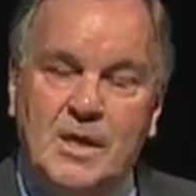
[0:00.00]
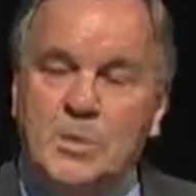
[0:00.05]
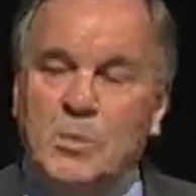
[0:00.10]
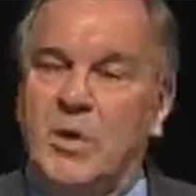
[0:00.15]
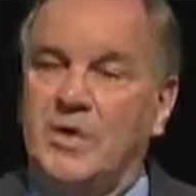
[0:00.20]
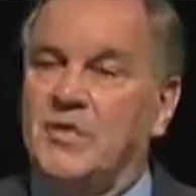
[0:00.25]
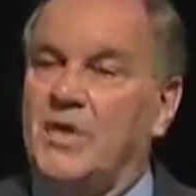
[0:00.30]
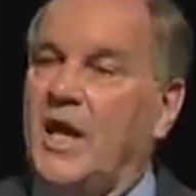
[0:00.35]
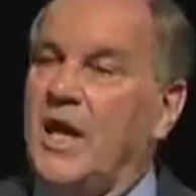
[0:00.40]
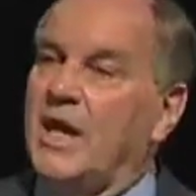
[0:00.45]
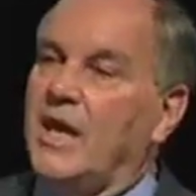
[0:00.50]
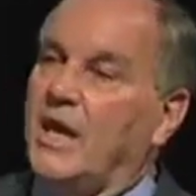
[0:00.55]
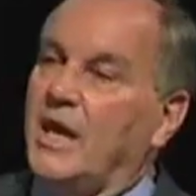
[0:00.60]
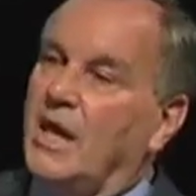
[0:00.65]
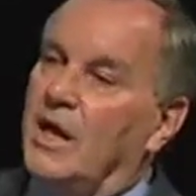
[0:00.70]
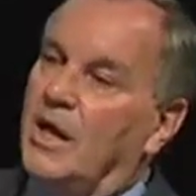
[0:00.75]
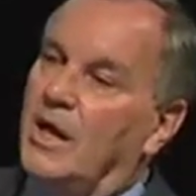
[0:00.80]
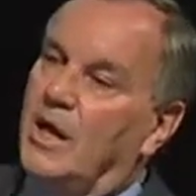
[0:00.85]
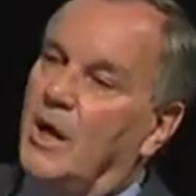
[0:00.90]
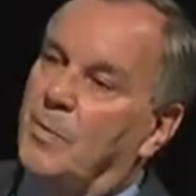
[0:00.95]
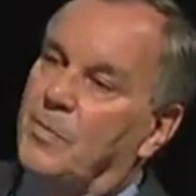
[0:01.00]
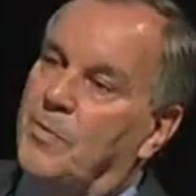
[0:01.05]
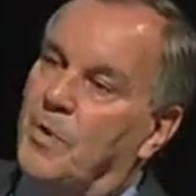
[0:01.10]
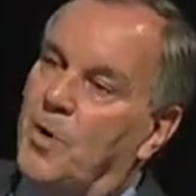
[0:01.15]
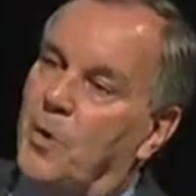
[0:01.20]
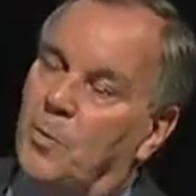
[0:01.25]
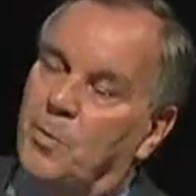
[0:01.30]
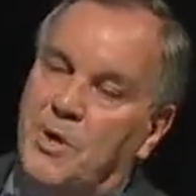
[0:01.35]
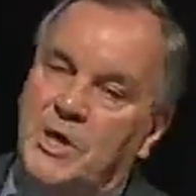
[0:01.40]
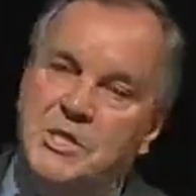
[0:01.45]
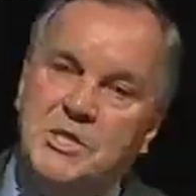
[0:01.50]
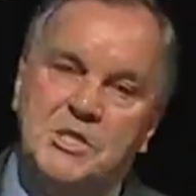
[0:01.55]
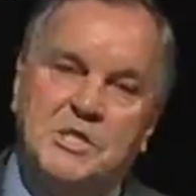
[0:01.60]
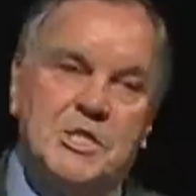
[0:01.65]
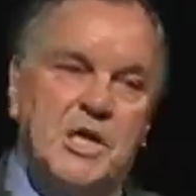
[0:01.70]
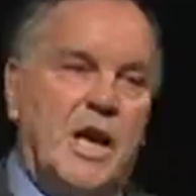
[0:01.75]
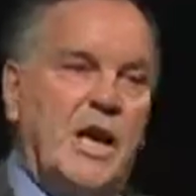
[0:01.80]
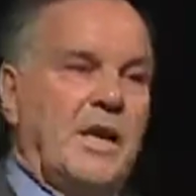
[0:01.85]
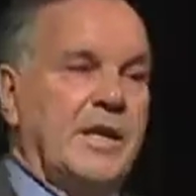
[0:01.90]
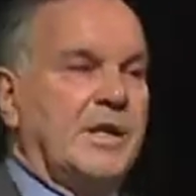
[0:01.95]
but they can get up there and
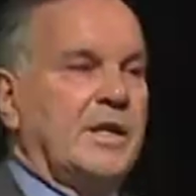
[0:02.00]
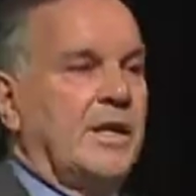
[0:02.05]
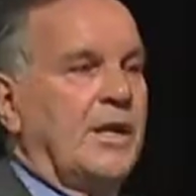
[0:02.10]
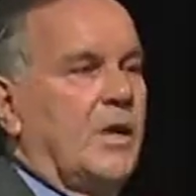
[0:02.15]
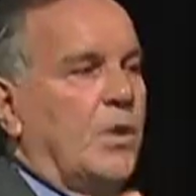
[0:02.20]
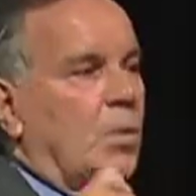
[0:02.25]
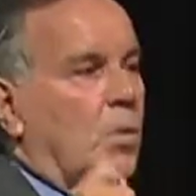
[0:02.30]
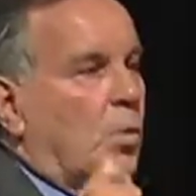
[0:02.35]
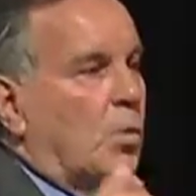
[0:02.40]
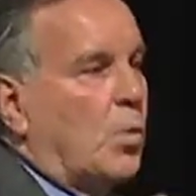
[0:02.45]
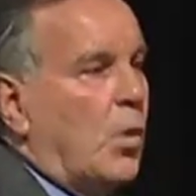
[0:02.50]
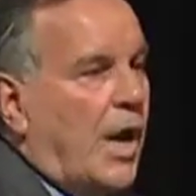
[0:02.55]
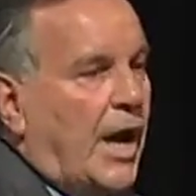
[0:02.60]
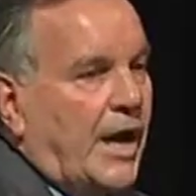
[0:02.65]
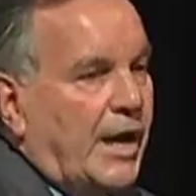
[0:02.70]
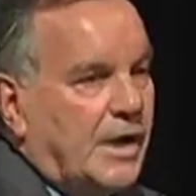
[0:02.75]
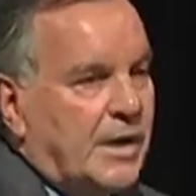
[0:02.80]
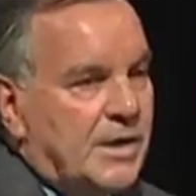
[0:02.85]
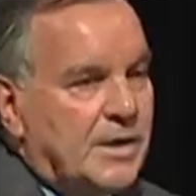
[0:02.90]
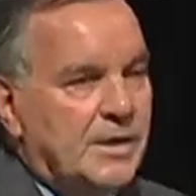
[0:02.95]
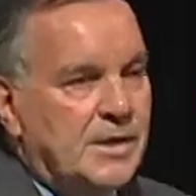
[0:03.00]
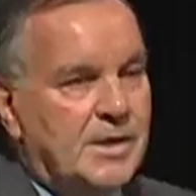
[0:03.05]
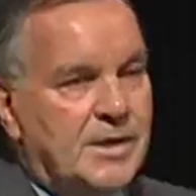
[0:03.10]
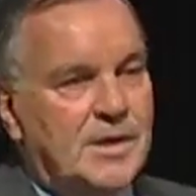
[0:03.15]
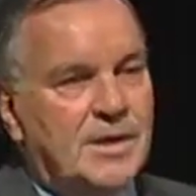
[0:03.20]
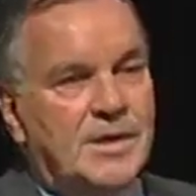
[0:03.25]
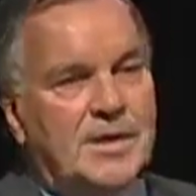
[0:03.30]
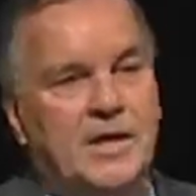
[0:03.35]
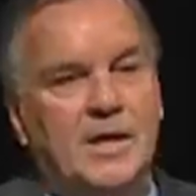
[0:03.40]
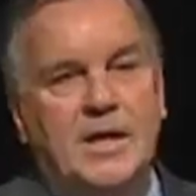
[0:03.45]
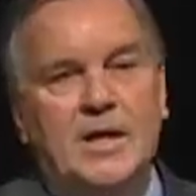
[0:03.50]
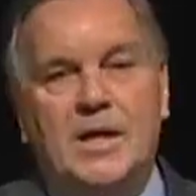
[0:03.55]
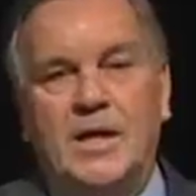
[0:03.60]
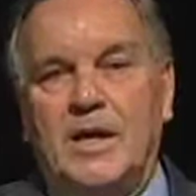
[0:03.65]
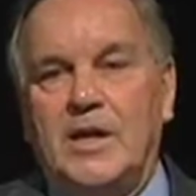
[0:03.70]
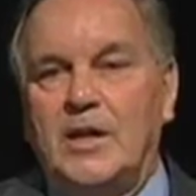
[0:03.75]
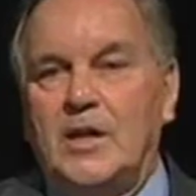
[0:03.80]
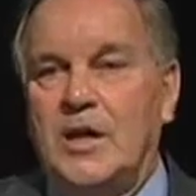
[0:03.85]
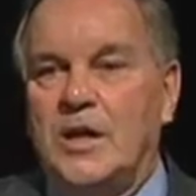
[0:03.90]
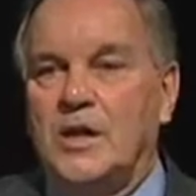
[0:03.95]
recite and write
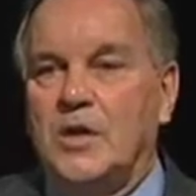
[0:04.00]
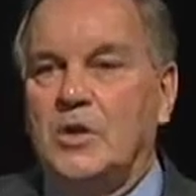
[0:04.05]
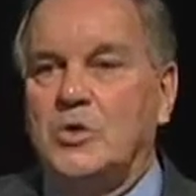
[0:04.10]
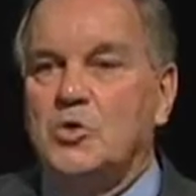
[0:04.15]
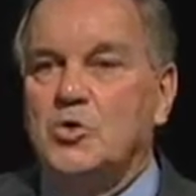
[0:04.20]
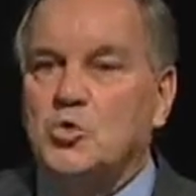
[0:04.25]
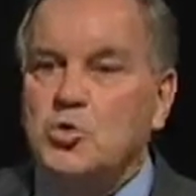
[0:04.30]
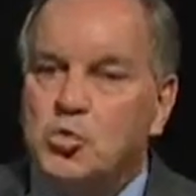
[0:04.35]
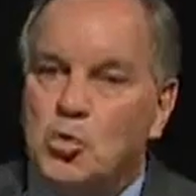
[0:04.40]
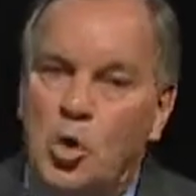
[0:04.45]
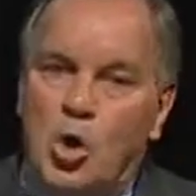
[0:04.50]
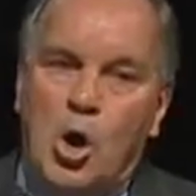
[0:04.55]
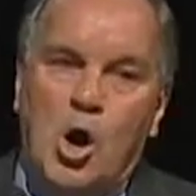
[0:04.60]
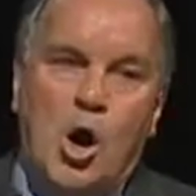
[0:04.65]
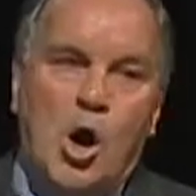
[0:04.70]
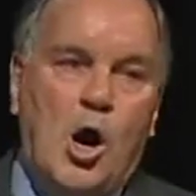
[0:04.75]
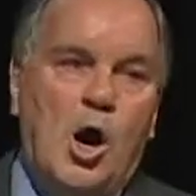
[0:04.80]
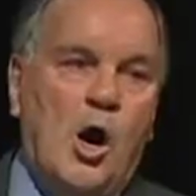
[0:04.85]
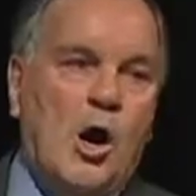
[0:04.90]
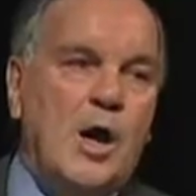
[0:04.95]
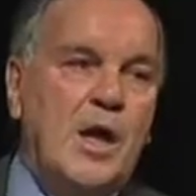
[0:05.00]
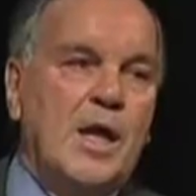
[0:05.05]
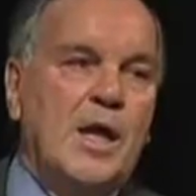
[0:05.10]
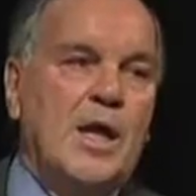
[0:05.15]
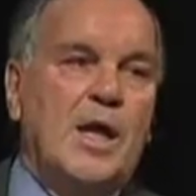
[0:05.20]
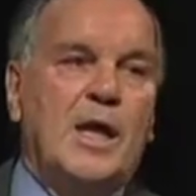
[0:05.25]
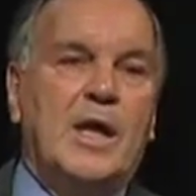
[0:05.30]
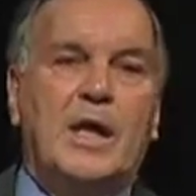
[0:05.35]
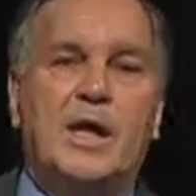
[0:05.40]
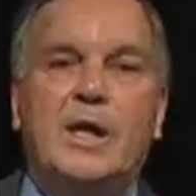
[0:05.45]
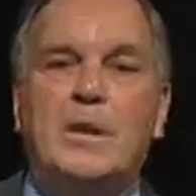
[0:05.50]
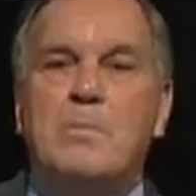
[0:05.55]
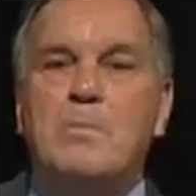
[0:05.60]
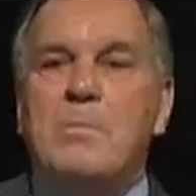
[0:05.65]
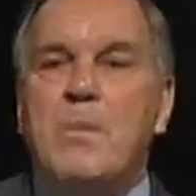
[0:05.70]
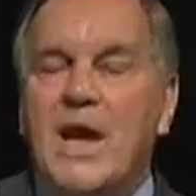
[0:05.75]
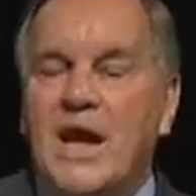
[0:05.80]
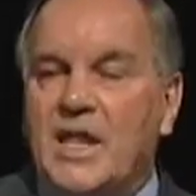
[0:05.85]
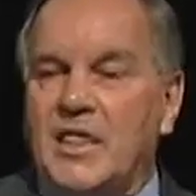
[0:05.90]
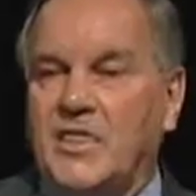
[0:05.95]
and draw
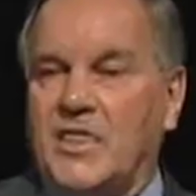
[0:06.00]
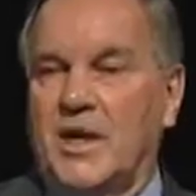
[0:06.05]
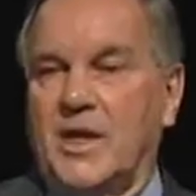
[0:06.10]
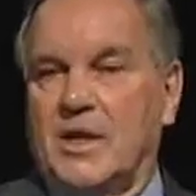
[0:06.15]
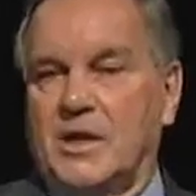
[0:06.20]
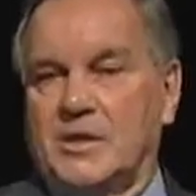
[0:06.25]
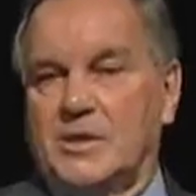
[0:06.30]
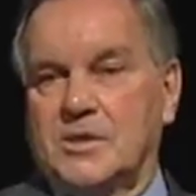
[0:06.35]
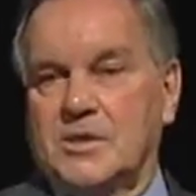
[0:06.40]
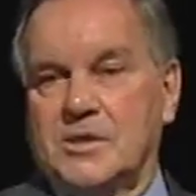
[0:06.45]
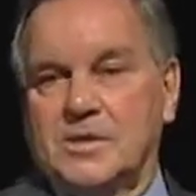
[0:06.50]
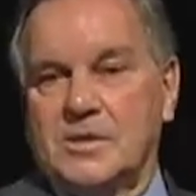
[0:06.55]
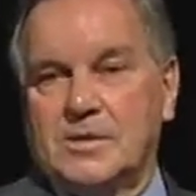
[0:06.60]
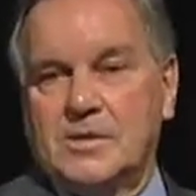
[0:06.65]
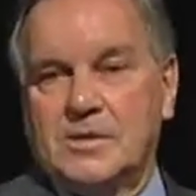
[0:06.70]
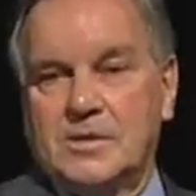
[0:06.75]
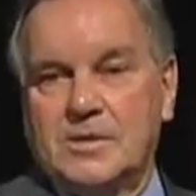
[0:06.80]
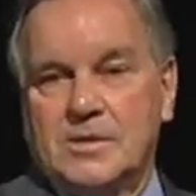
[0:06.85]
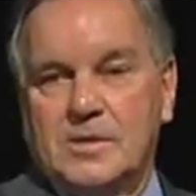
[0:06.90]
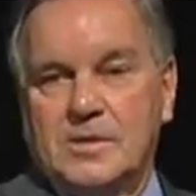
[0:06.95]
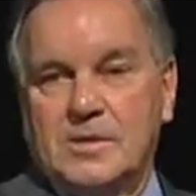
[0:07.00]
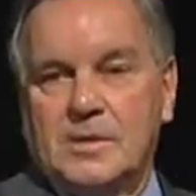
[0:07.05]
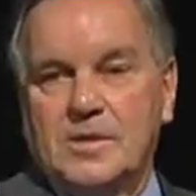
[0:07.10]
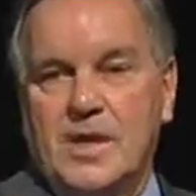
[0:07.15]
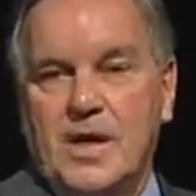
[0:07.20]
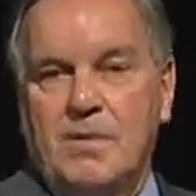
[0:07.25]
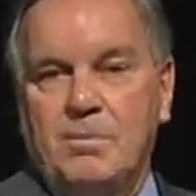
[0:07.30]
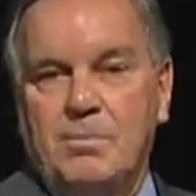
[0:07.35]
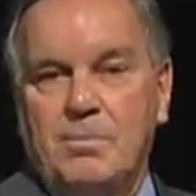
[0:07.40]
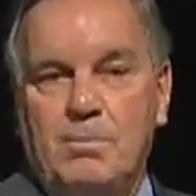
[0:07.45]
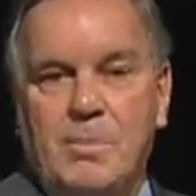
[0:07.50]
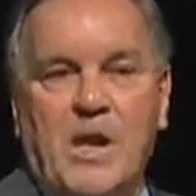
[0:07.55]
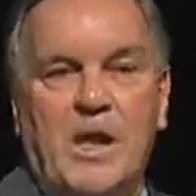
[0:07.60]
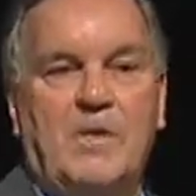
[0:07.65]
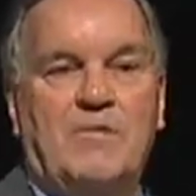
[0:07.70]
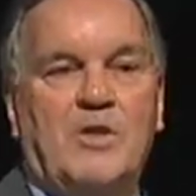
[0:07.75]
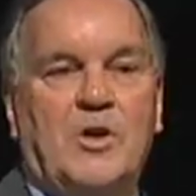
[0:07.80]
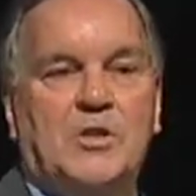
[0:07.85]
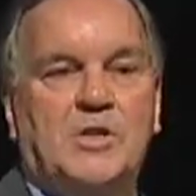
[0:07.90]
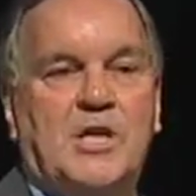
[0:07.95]
and make things that many
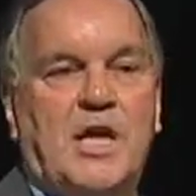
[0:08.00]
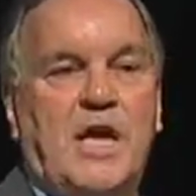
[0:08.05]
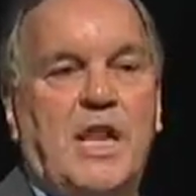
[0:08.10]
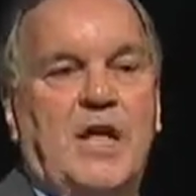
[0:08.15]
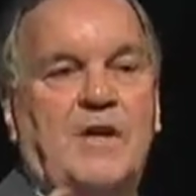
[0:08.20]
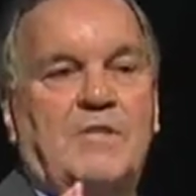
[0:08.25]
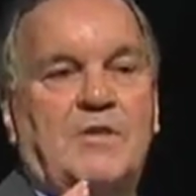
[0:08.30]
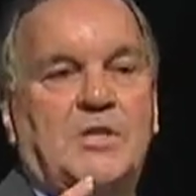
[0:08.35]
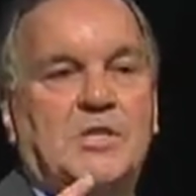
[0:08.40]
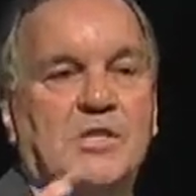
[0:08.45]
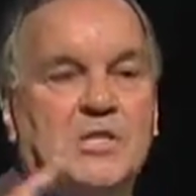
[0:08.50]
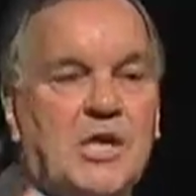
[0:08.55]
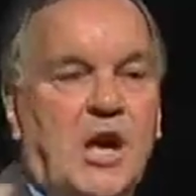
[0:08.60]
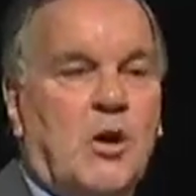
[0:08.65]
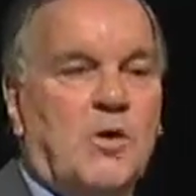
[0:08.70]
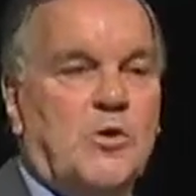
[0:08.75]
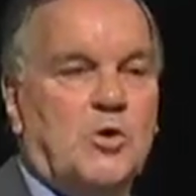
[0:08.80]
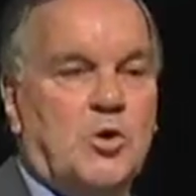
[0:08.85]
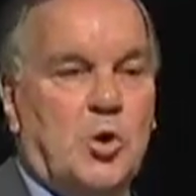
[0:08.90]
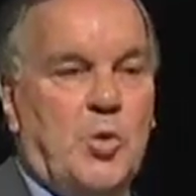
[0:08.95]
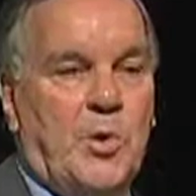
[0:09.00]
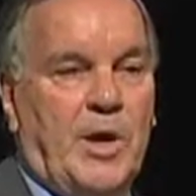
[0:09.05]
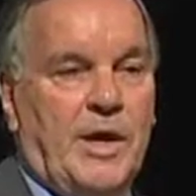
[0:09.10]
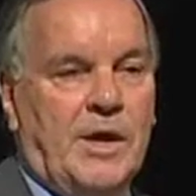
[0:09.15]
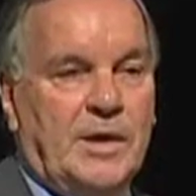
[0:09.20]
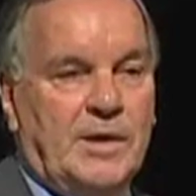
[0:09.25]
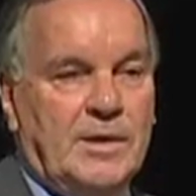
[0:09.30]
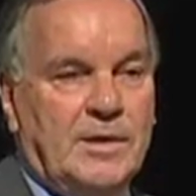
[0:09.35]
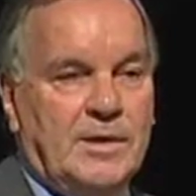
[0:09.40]
of us can't even start doing,